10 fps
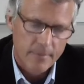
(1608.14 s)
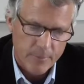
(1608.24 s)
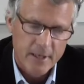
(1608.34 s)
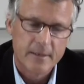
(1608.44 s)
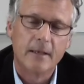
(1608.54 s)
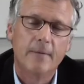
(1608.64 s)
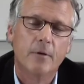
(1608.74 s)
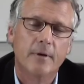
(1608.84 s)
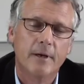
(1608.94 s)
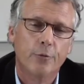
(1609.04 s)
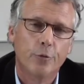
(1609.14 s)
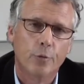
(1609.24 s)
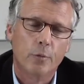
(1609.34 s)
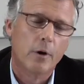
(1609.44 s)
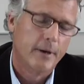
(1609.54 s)
been delivered into the
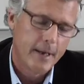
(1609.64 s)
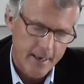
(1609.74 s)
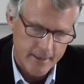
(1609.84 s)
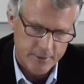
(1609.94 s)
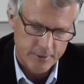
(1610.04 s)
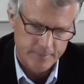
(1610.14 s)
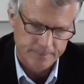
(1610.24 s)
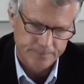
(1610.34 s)
wrong hands.